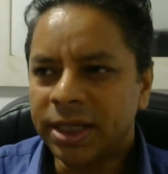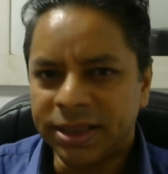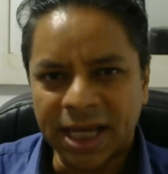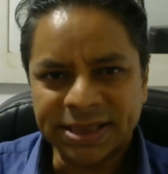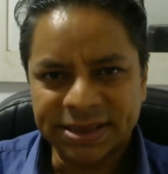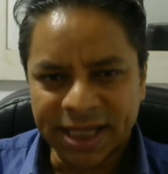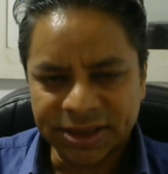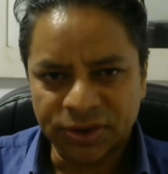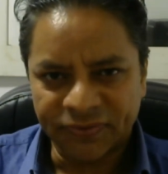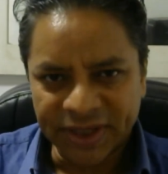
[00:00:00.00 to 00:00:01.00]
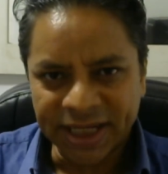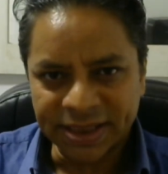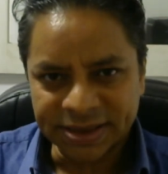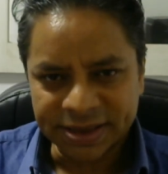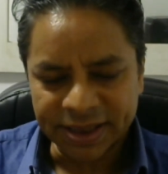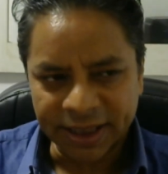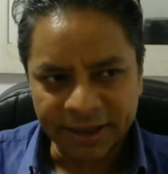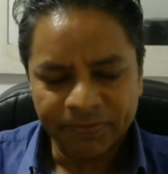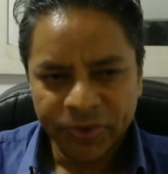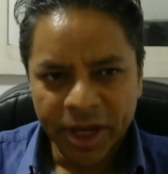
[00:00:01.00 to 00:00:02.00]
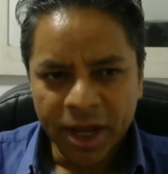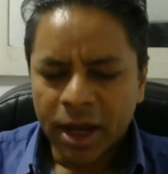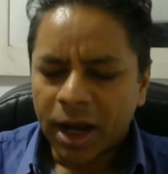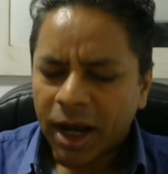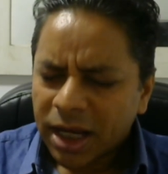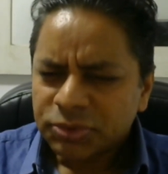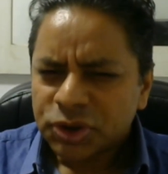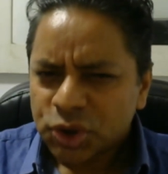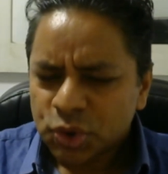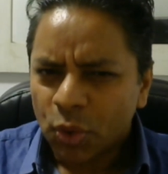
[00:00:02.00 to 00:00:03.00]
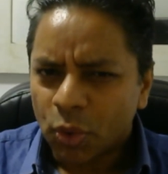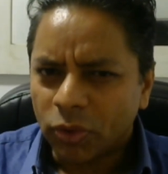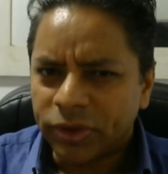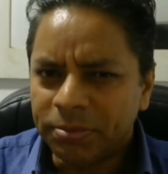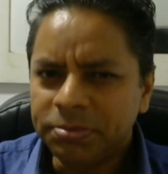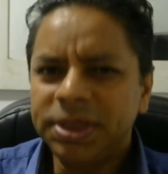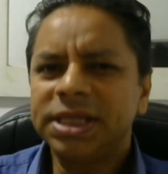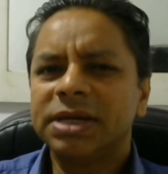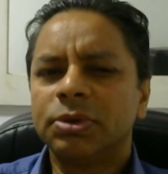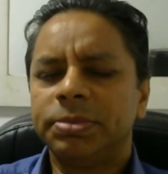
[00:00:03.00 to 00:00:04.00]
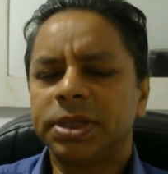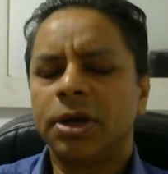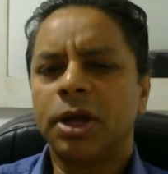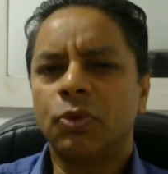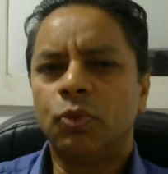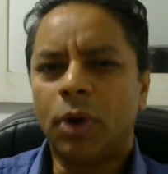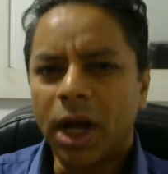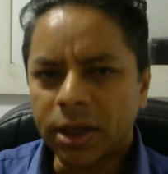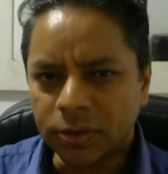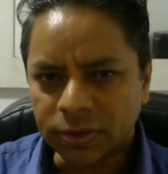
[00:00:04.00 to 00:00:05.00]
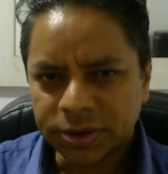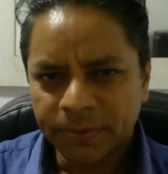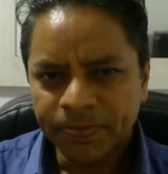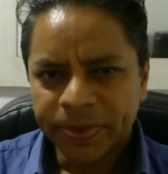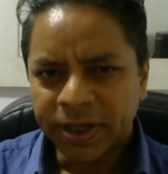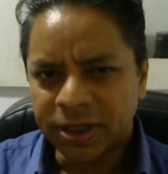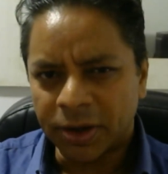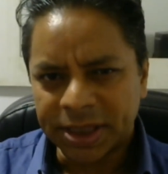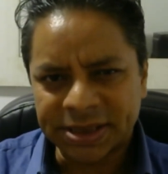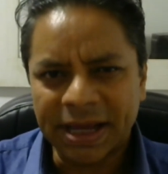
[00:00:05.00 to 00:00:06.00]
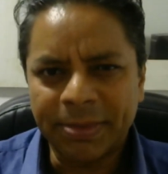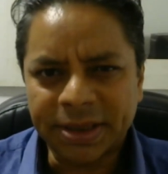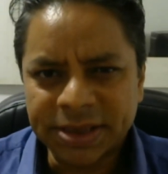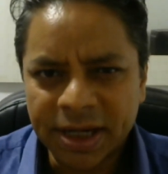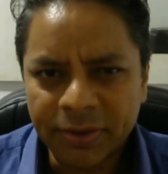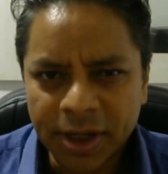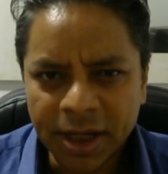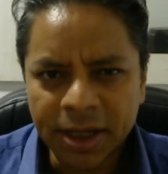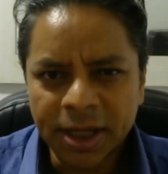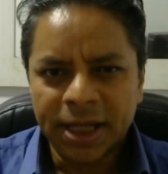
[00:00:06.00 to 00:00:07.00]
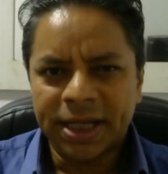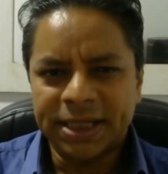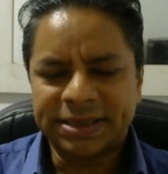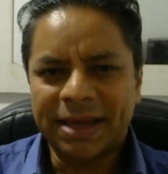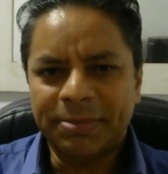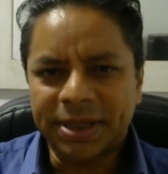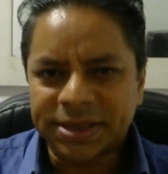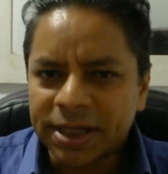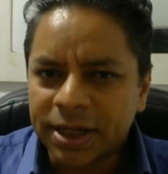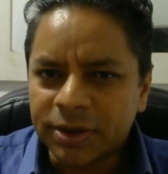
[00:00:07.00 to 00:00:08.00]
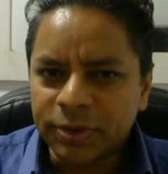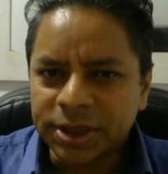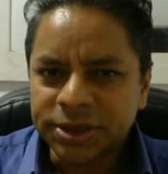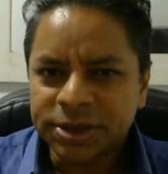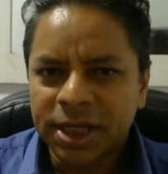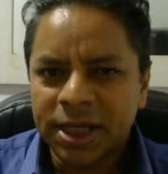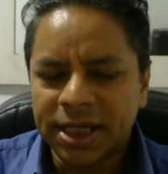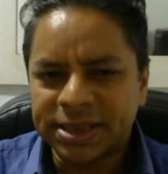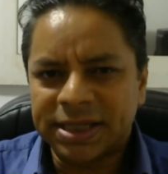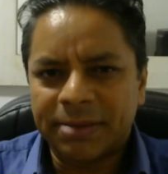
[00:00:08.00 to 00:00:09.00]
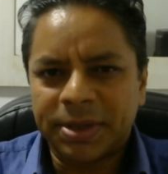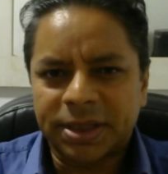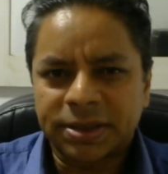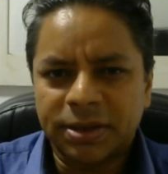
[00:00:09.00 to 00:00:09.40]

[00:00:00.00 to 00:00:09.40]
does that sort of heinous thing, I am sure the media would be going wild. Islamic terror, Islamic terrorists, Islamic